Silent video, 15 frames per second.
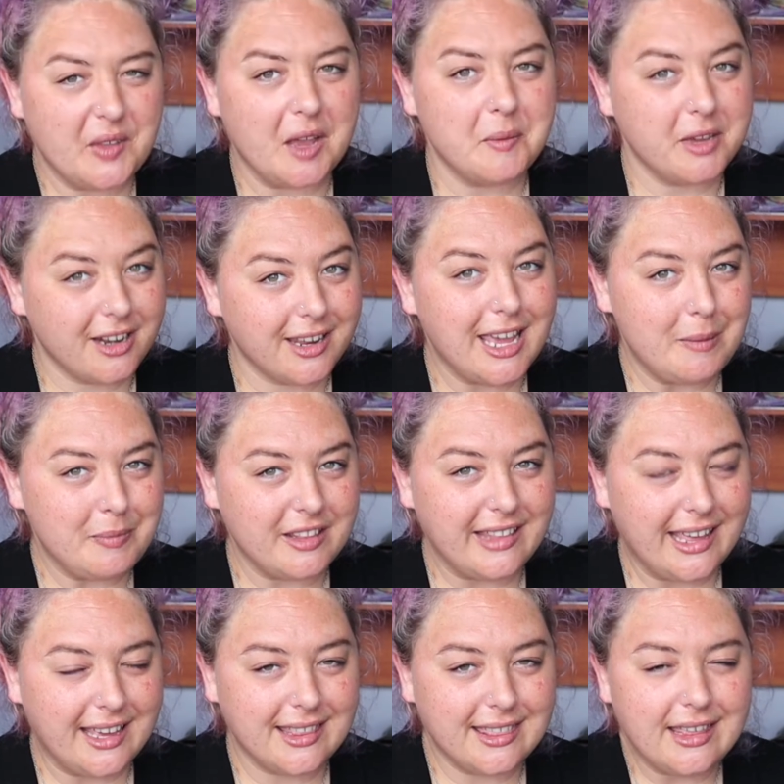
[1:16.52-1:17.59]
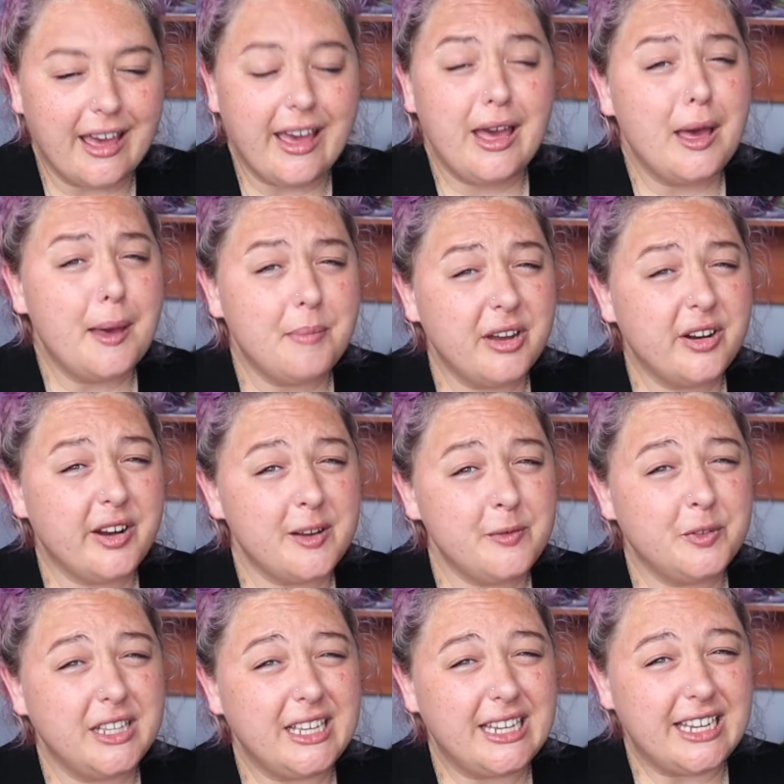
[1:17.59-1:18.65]
I'm going to keep the length. But
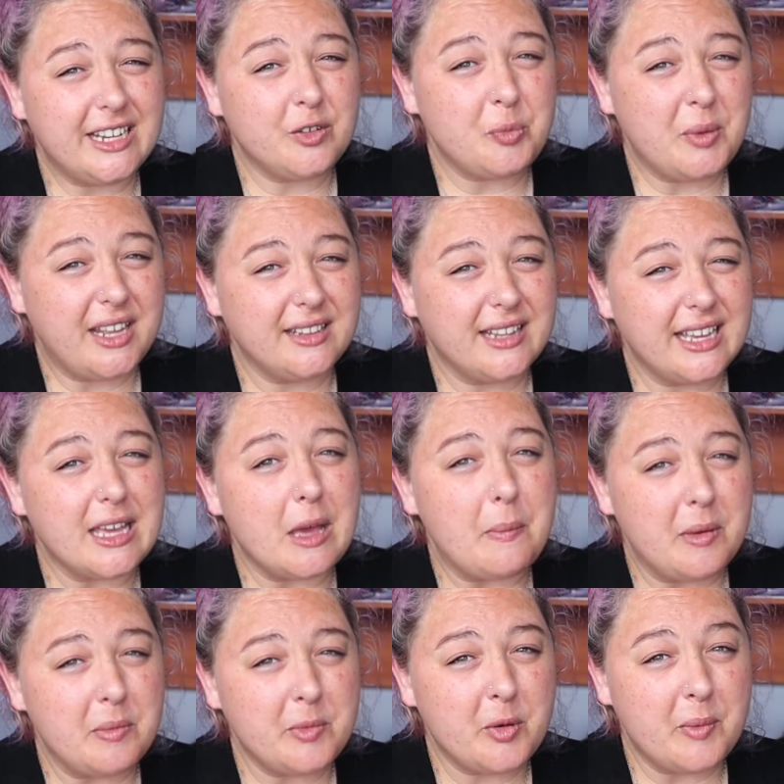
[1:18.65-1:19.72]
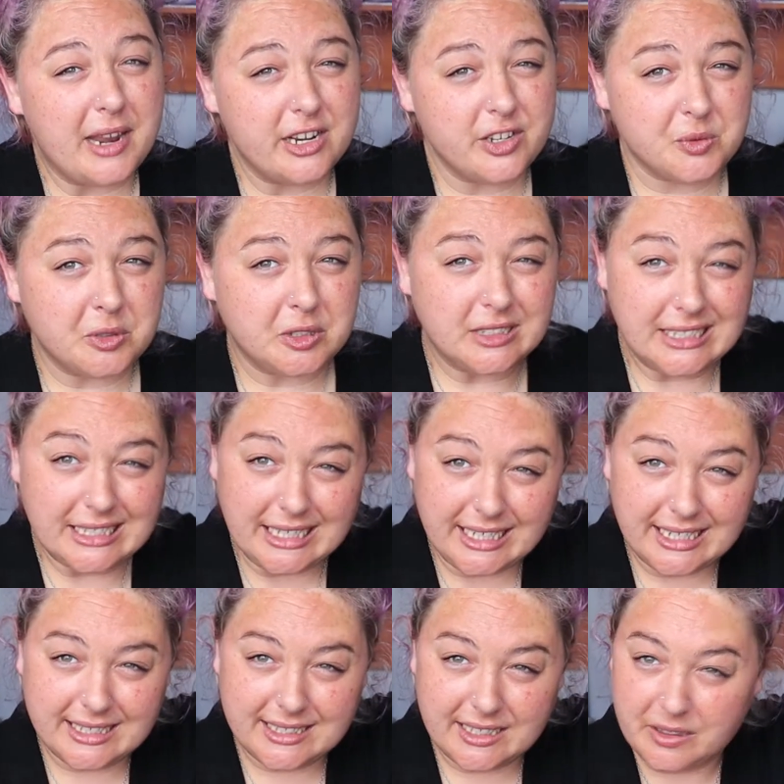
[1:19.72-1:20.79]
hopefully it'll be like a bit more manageable
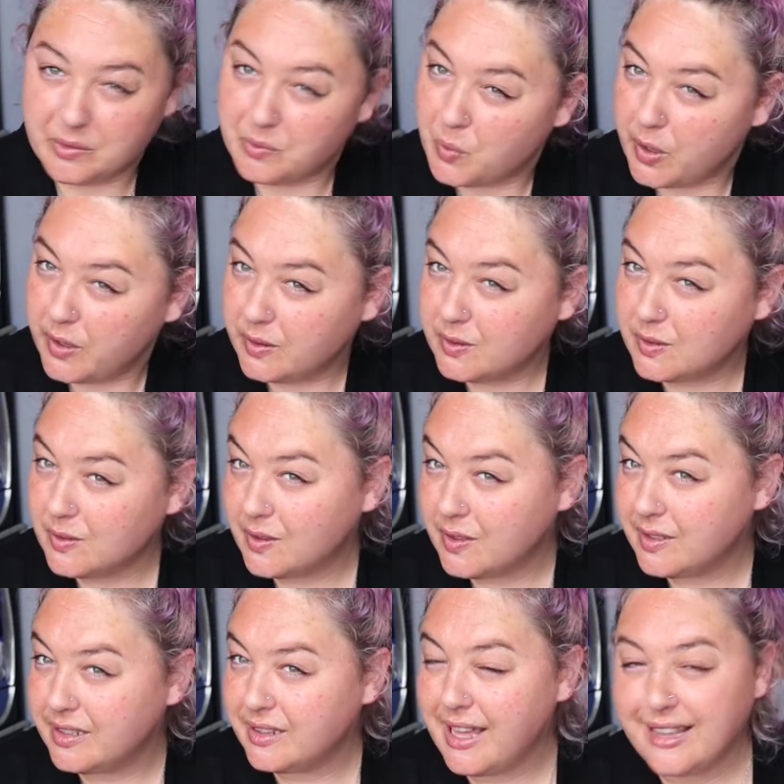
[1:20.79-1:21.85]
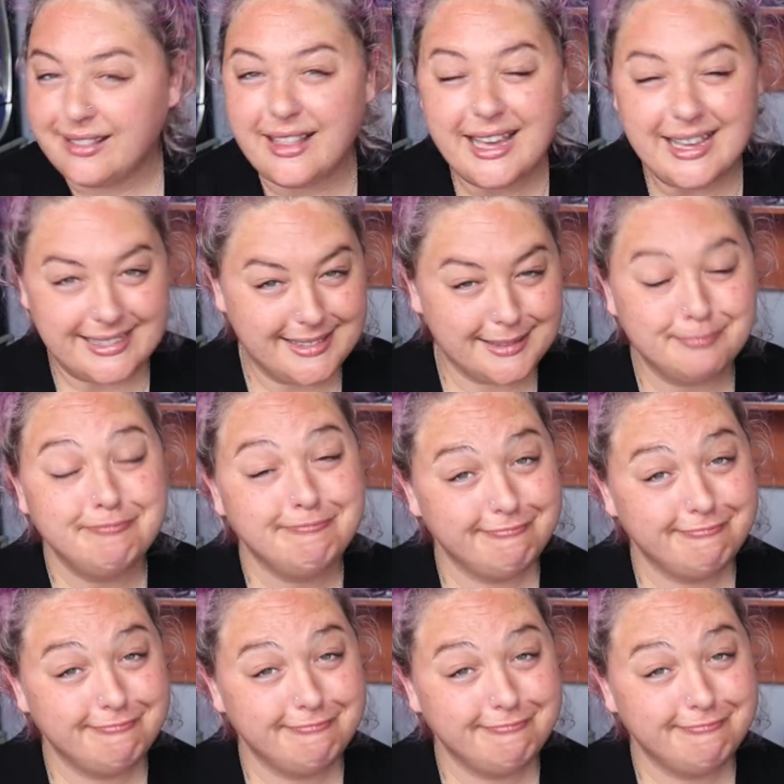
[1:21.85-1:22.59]
and won't look like this.